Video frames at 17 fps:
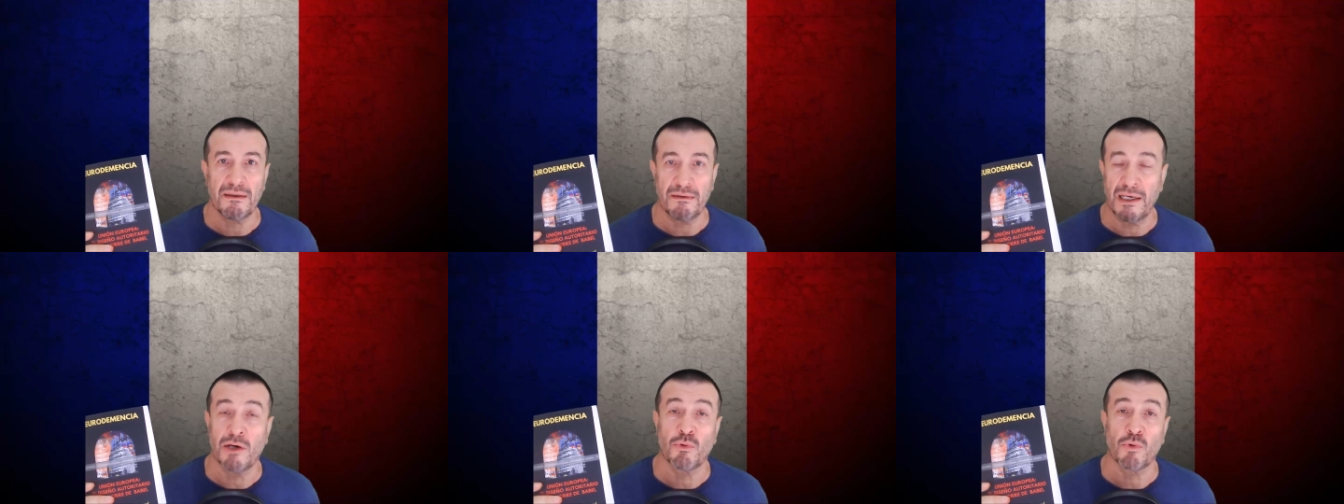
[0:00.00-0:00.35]

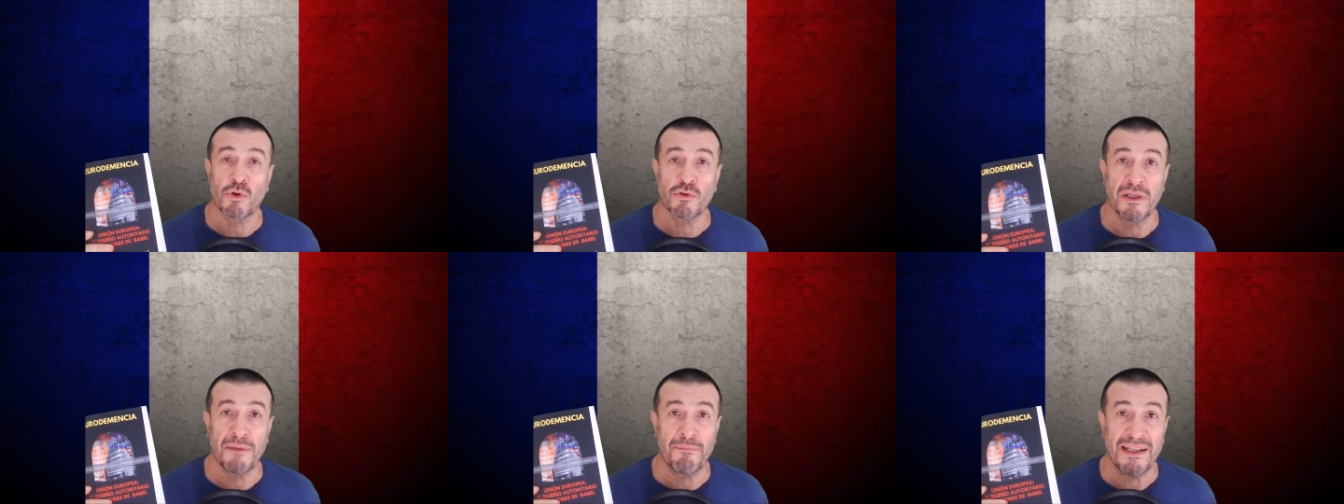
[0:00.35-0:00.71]

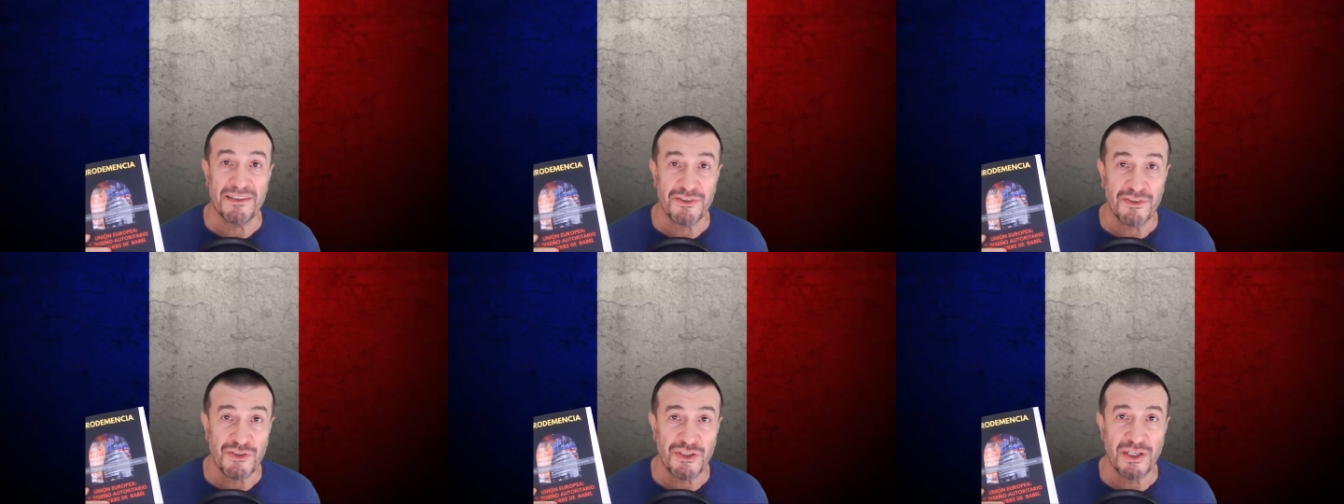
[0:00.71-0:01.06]

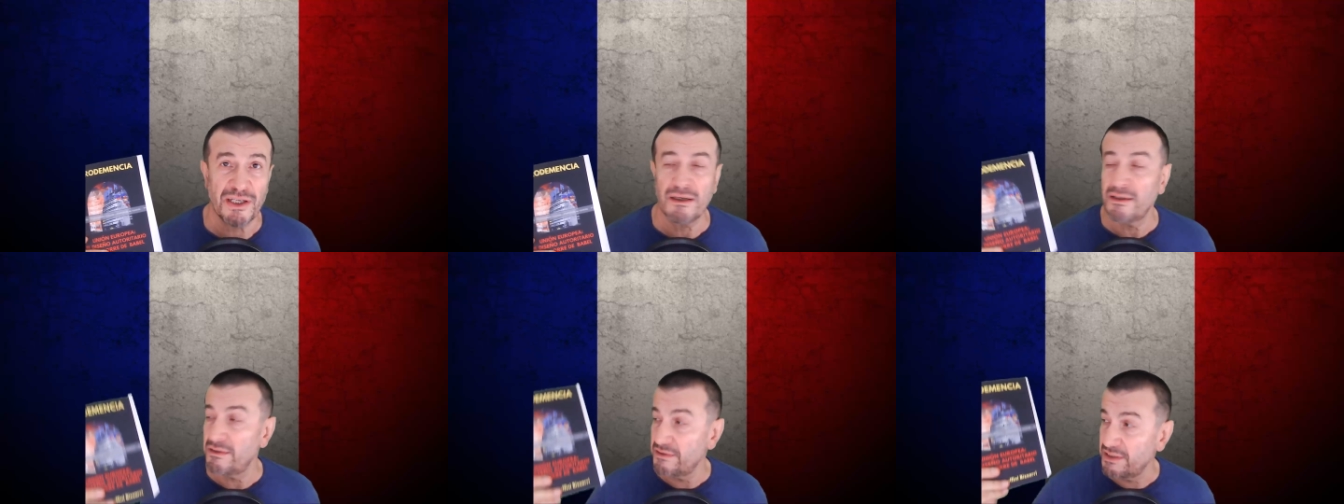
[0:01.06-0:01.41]

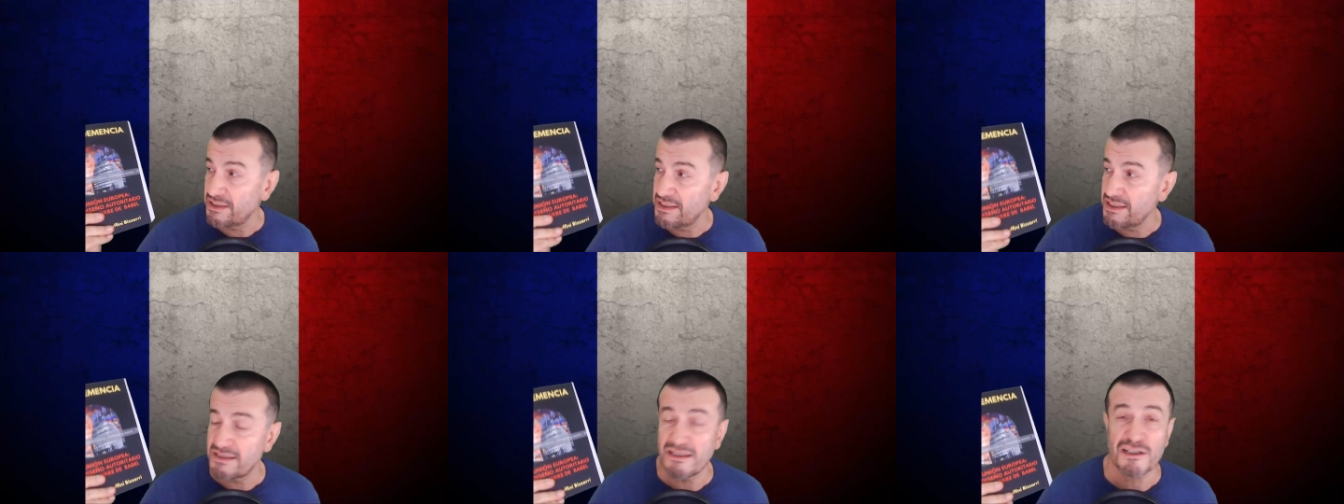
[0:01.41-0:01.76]
Eurodementia. This
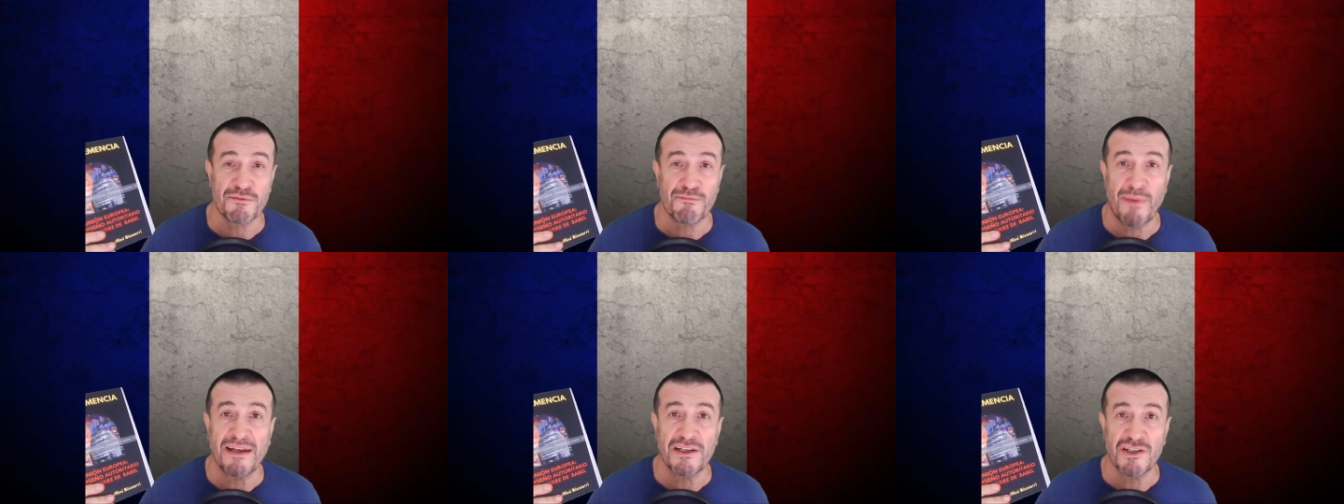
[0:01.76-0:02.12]
is the
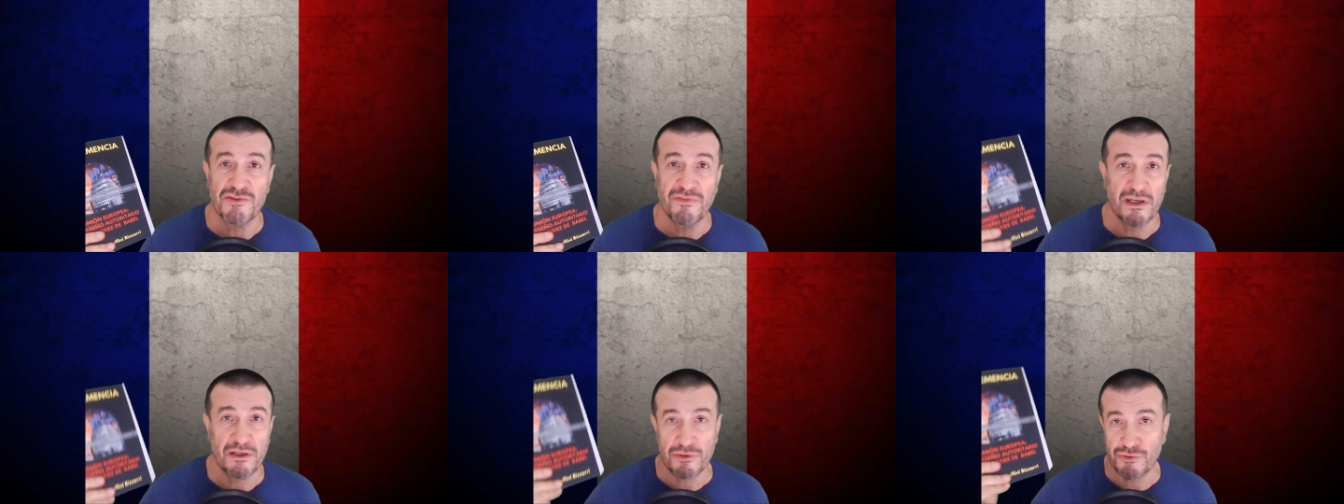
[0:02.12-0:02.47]
Spanish
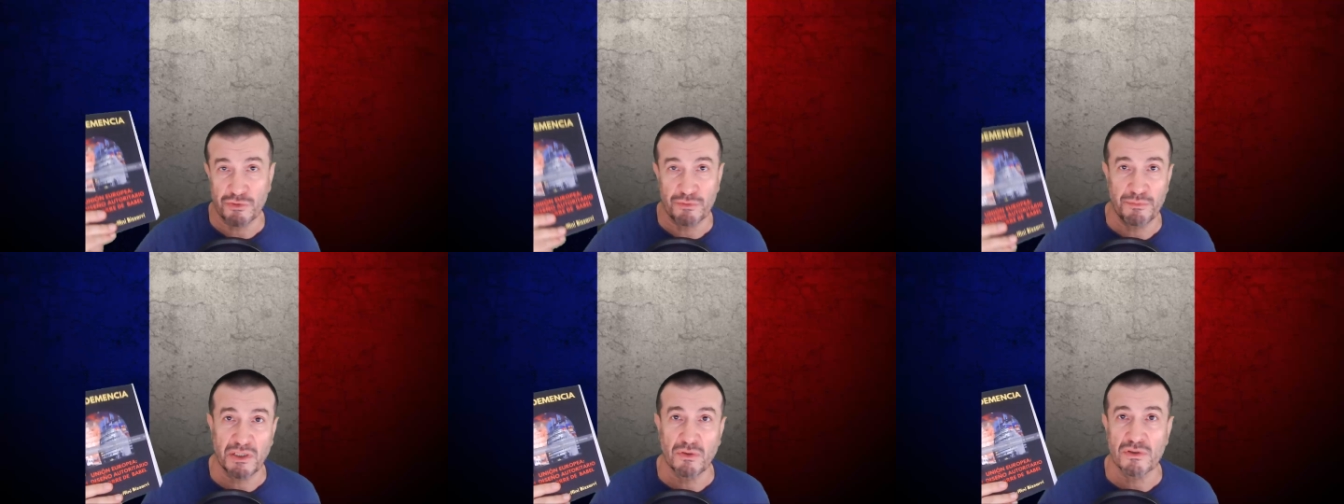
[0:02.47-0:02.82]

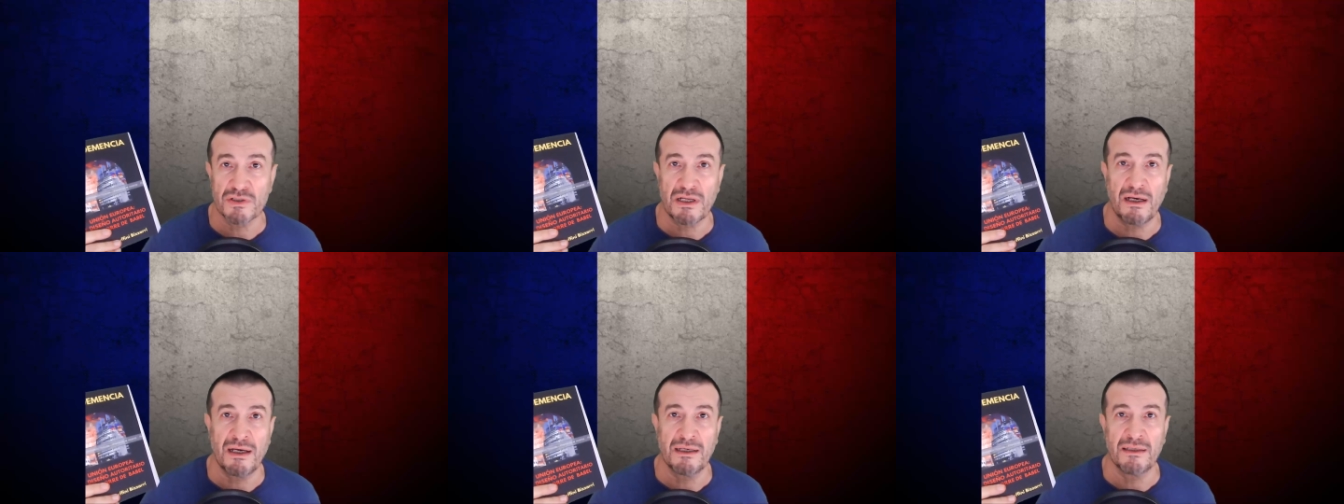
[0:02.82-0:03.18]
version because
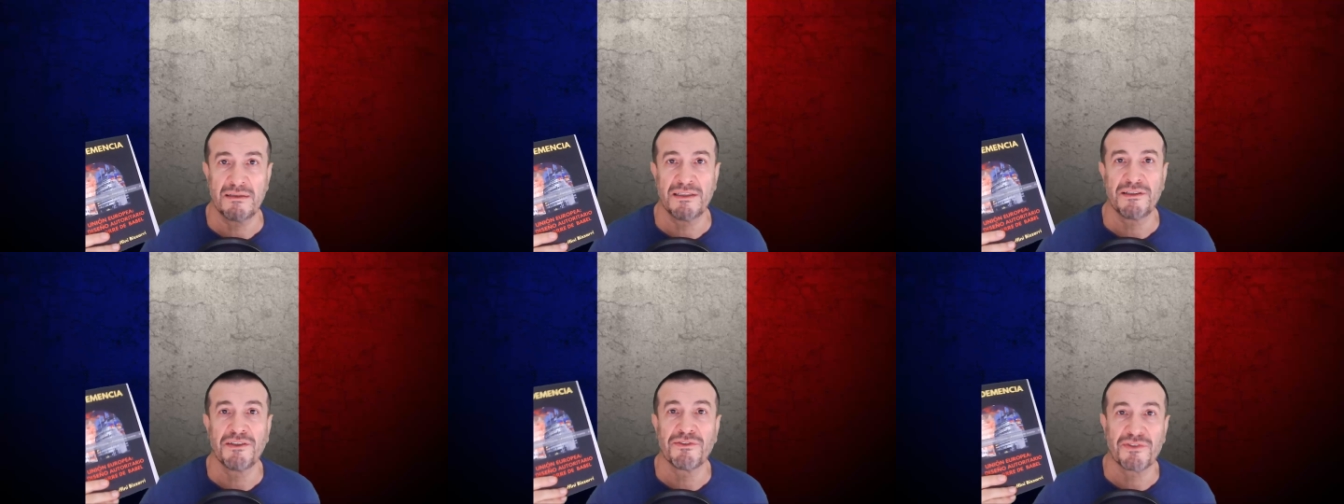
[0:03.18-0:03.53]
I
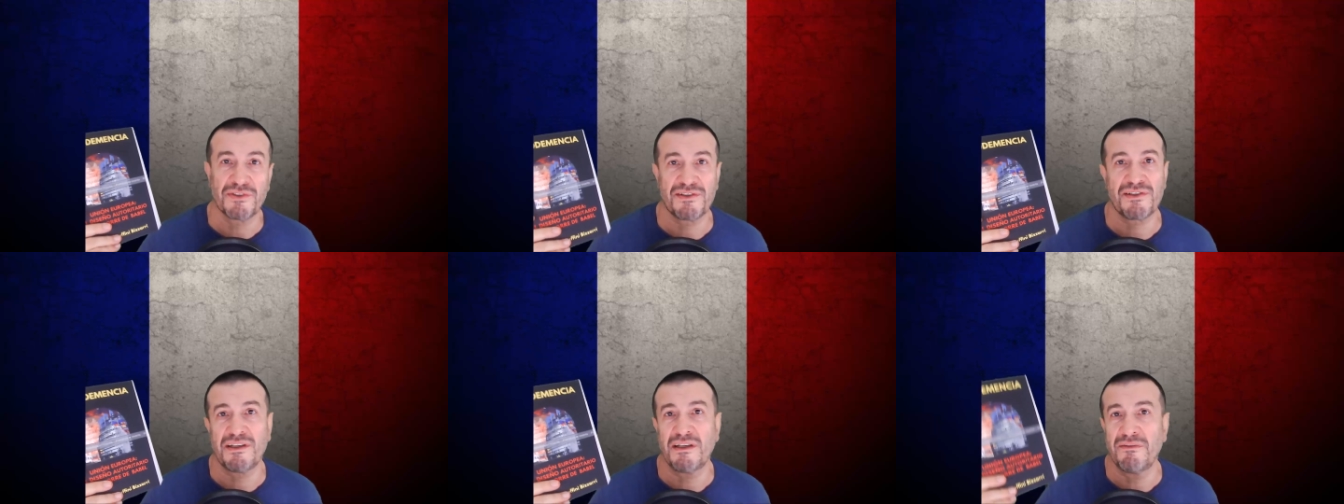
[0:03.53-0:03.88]
didn't
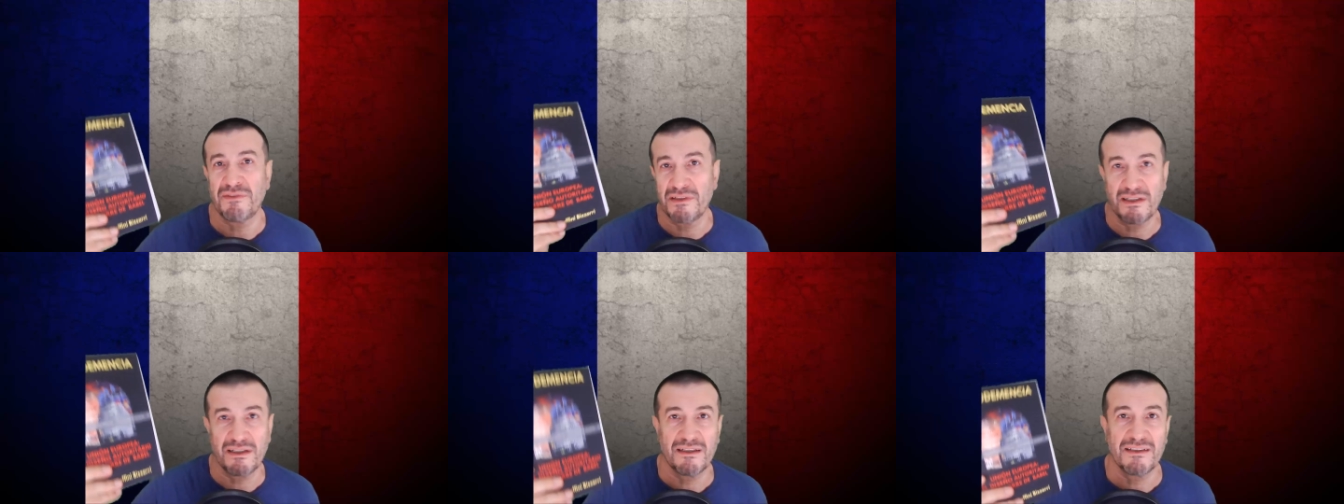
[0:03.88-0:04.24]

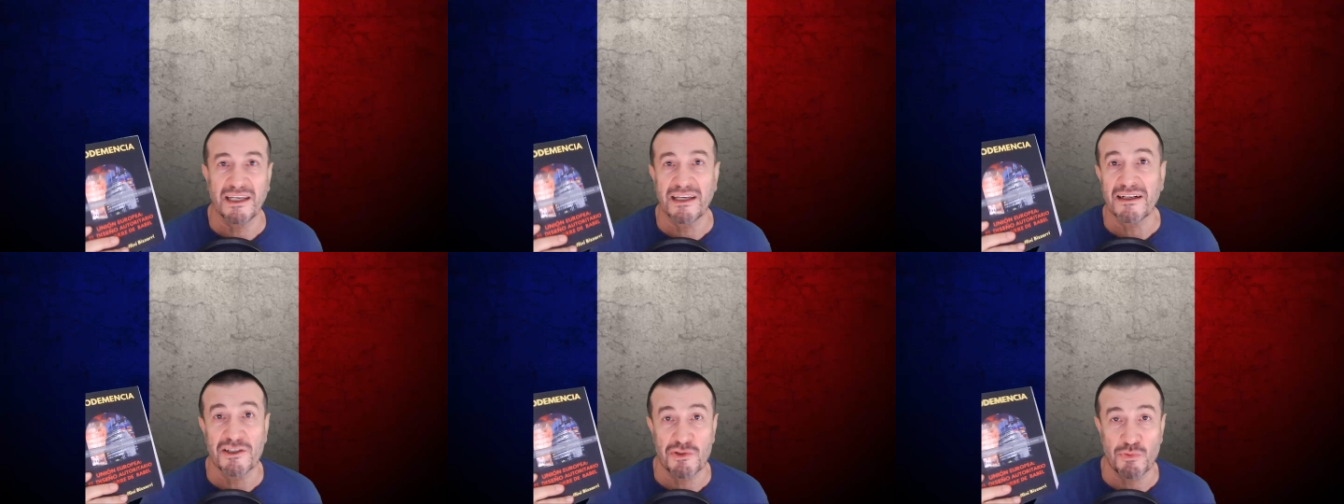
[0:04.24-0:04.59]
receive the, the
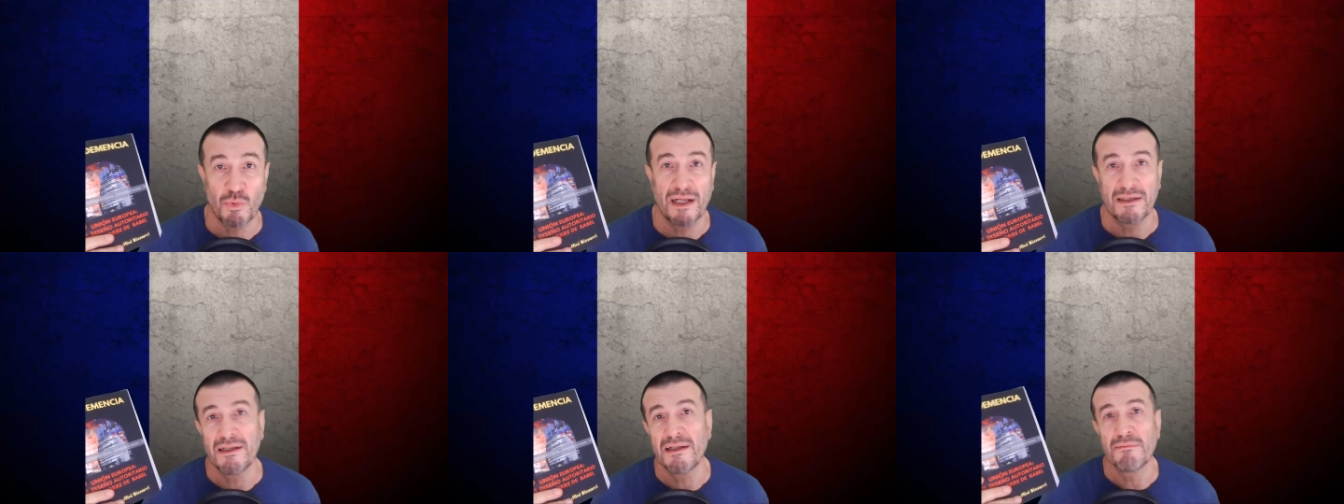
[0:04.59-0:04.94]
English
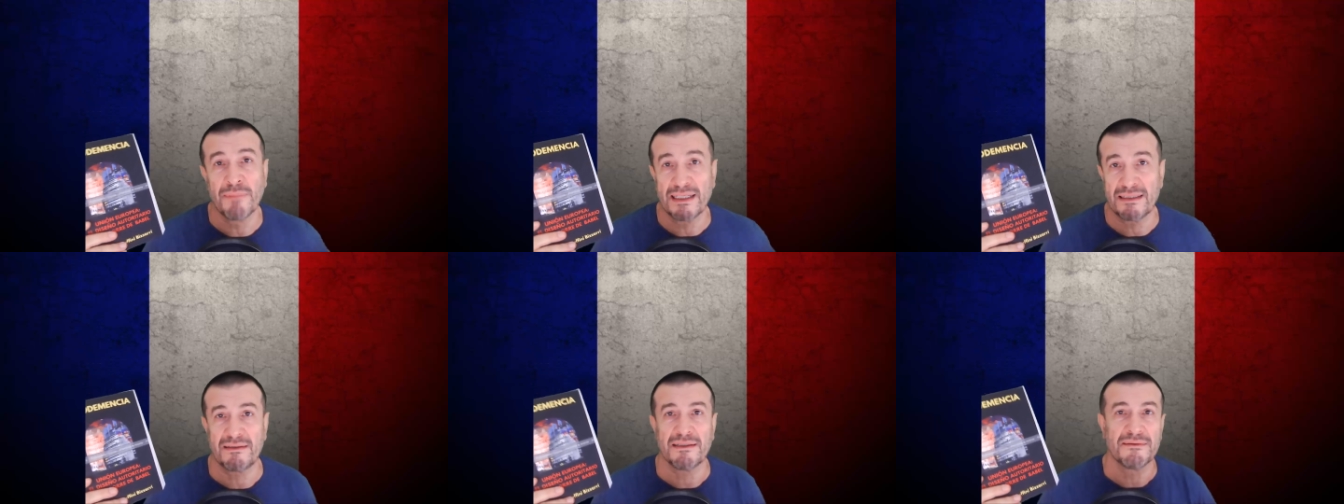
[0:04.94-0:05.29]
one,
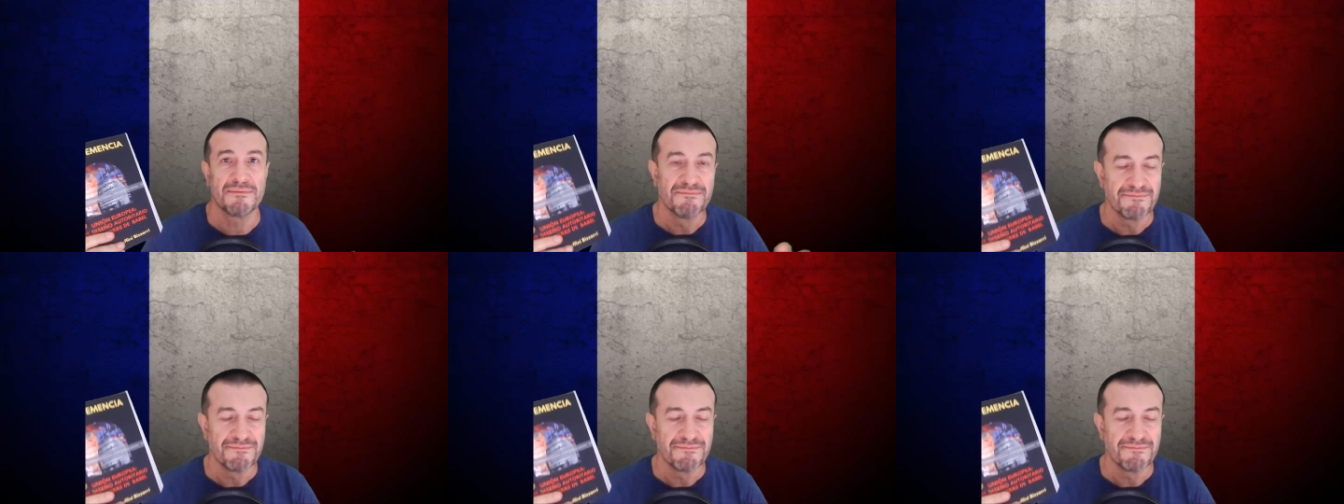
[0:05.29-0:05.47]
but